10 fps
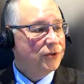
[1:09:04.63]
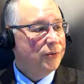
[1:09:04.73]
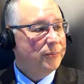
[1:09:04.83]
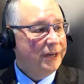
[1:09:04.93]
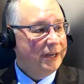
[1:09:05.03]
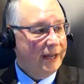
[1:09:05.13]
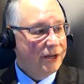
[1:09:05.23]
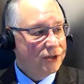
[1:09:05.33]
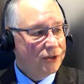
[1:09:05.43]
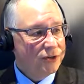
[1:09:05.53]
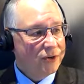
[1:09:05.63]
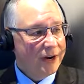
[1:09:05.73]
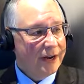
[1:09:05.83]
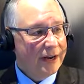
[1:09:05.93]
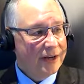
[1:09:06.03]
or mediation
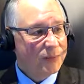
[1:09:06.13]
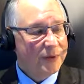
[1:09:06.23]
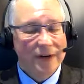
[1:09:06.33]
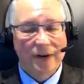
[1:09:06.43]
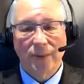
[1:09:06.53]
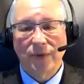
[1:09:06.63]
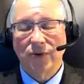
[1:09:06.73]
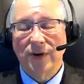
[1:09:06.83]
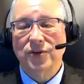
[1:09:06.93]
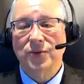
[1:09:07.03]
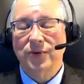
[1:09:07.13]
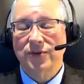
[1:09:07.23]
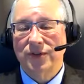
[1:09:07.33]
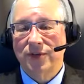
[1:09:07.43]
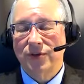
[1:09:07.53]
during an expedited arbitration
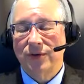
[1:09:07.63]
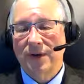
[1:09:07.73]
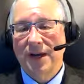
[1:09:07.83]
procedure?